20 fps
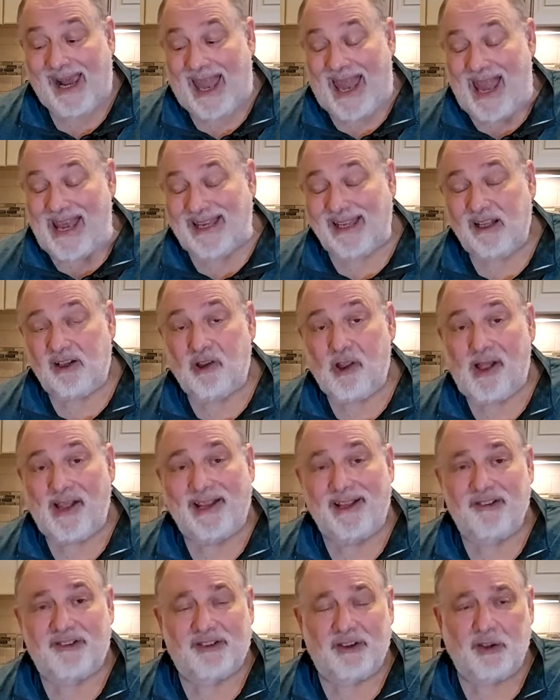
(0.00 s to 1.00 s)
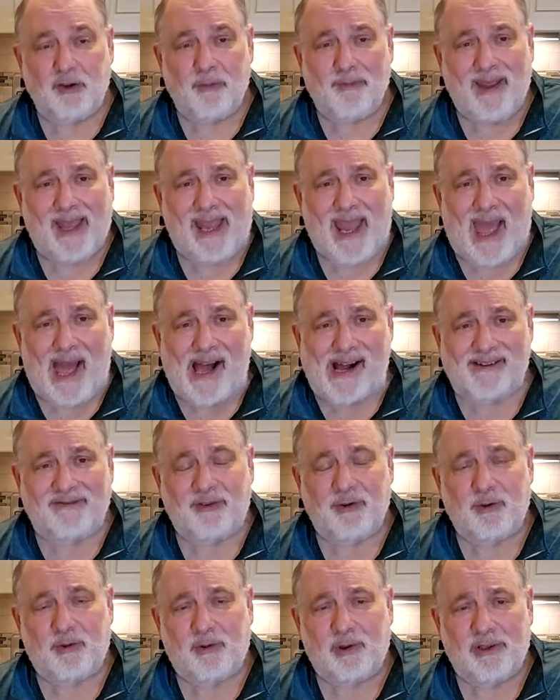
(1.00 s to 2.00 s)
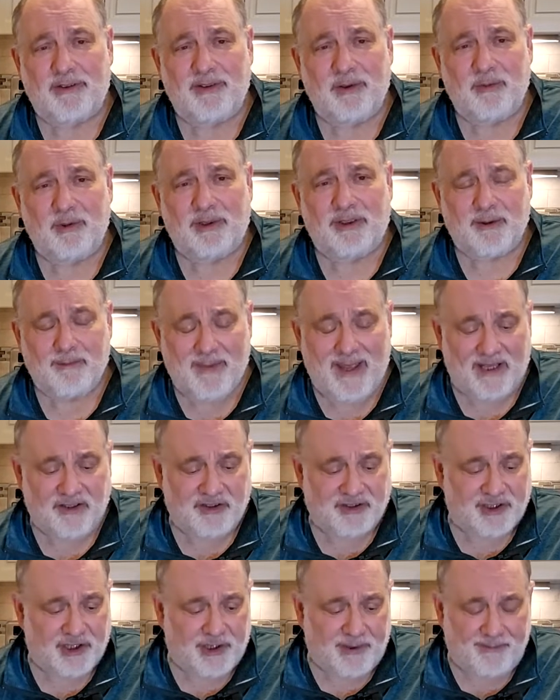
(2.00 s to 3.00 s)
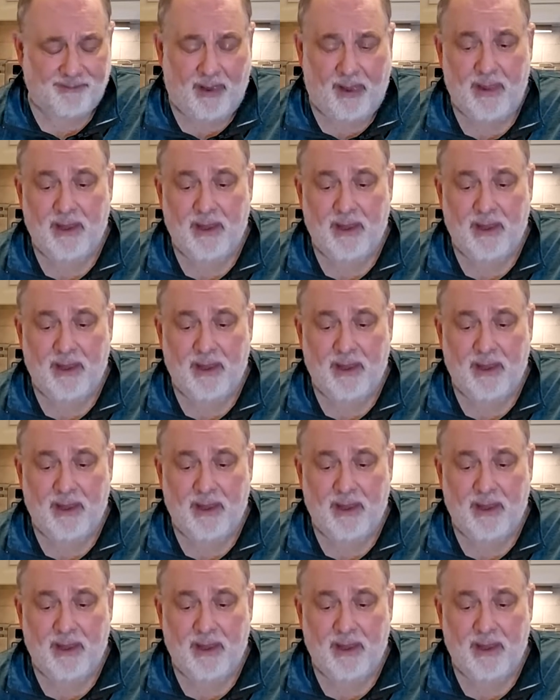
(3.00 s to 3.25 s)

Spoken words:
Any clients that you may have who are living with dementia,